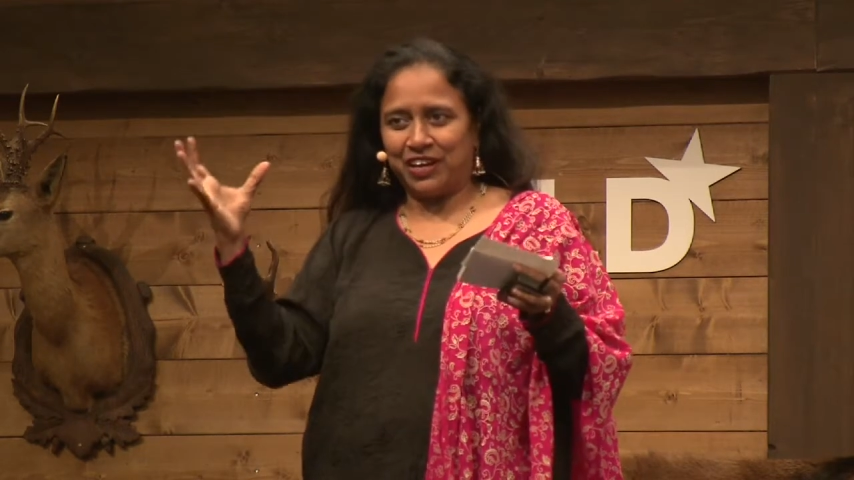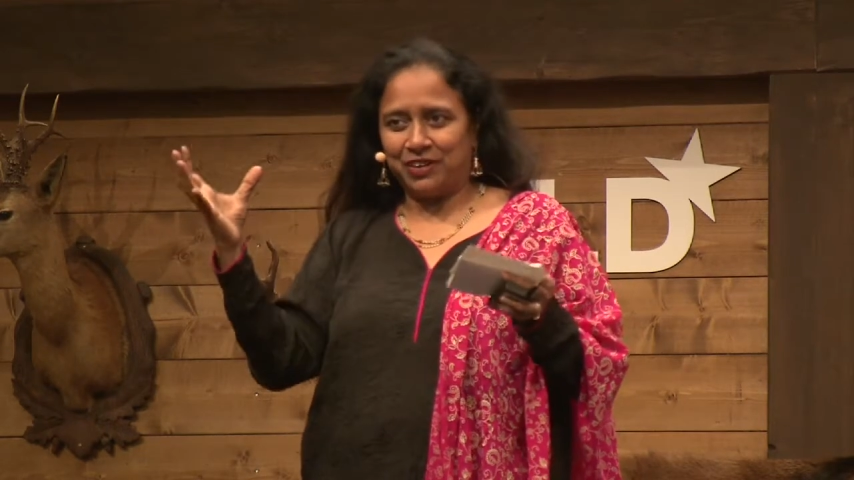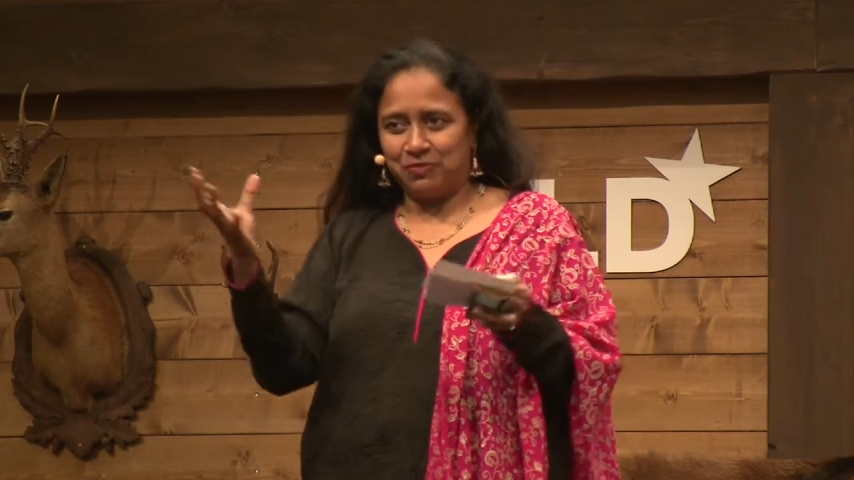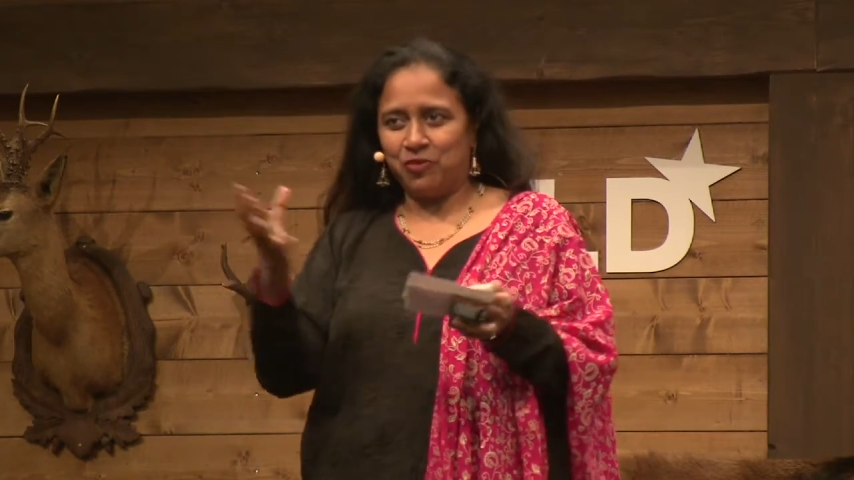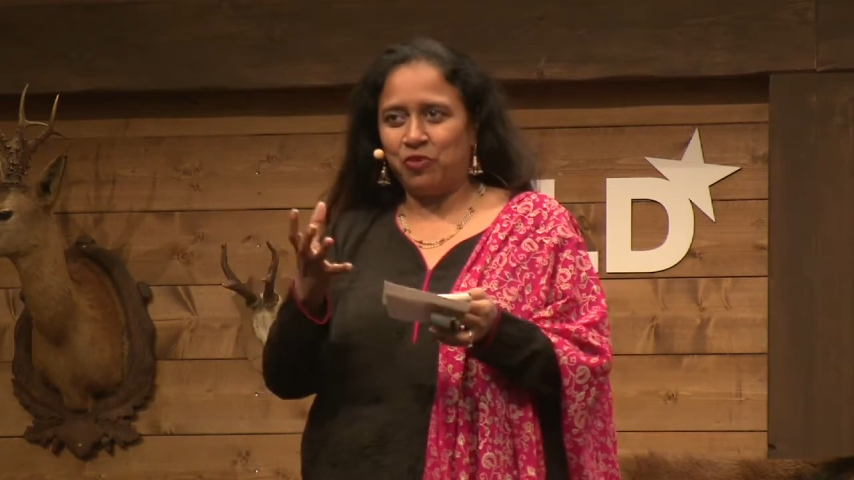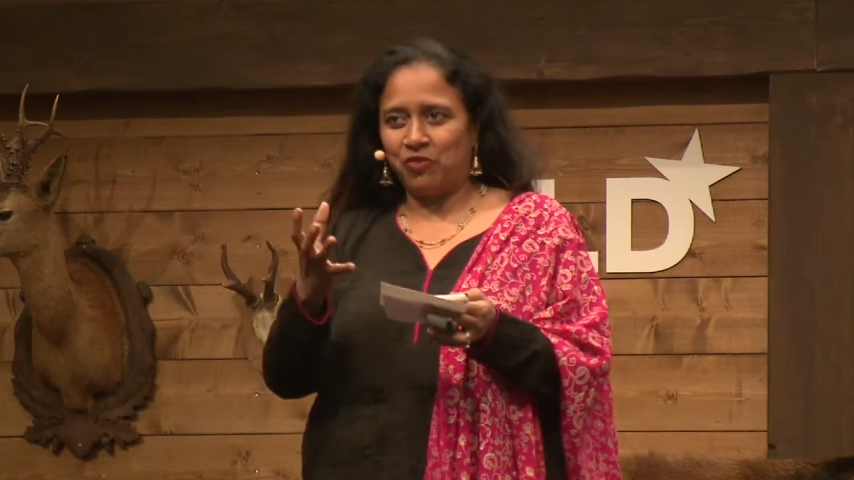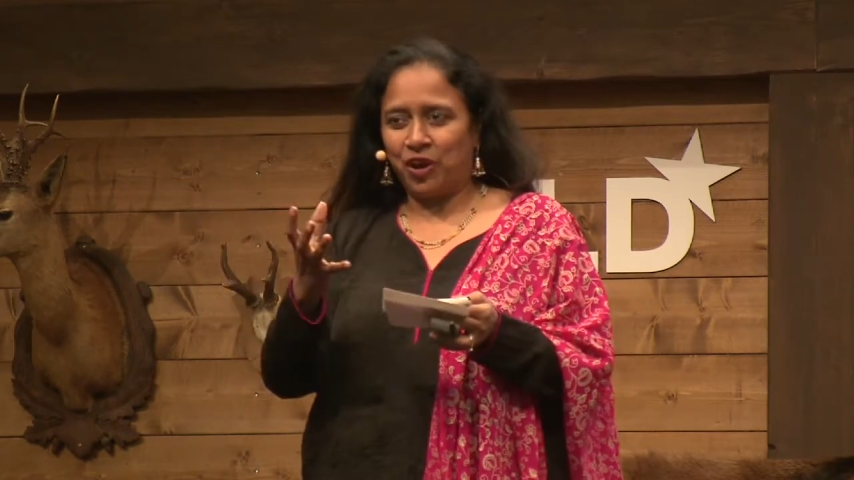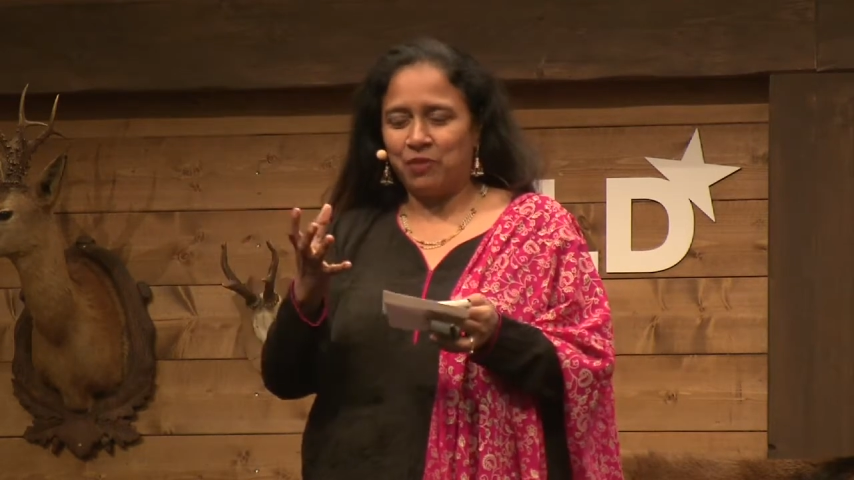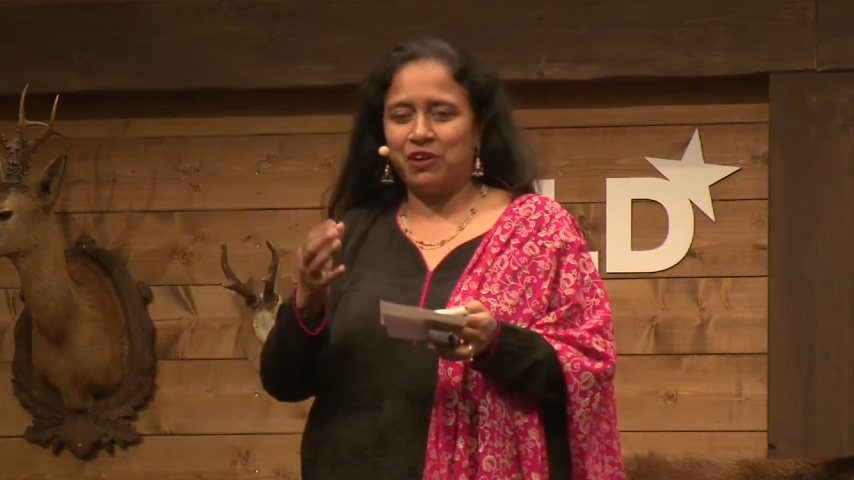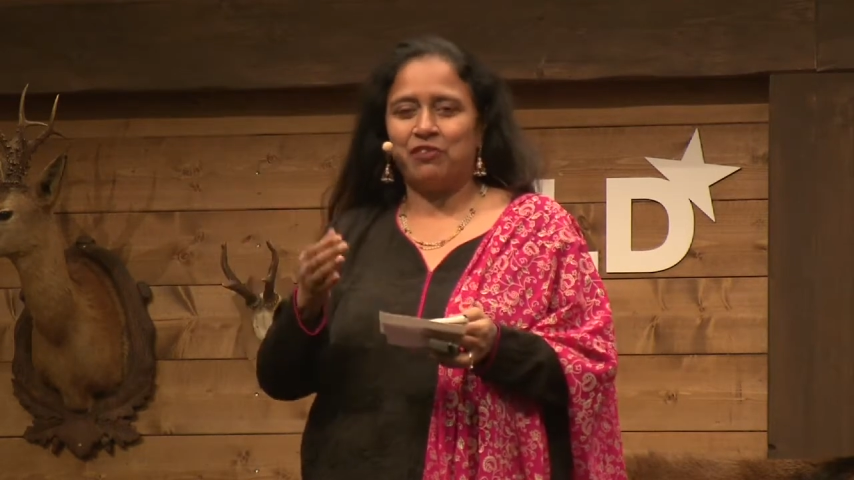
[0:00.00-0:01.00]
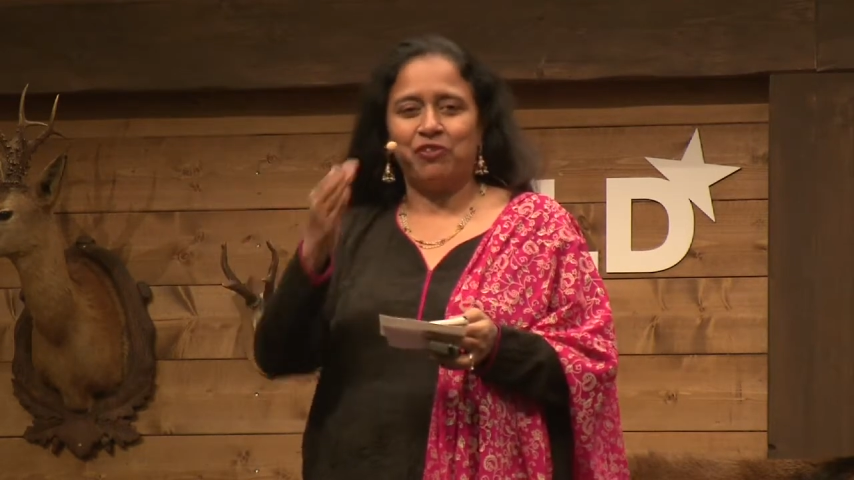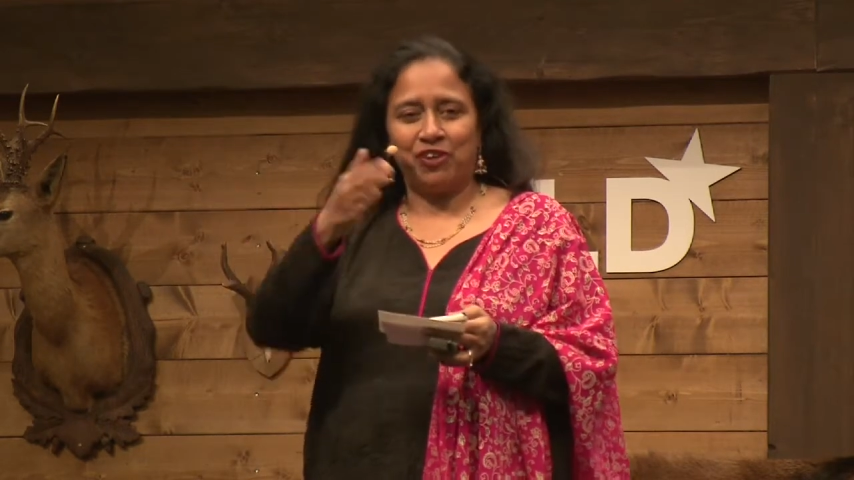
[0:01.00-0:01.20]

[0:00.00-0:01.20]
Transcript: that overall metaphor,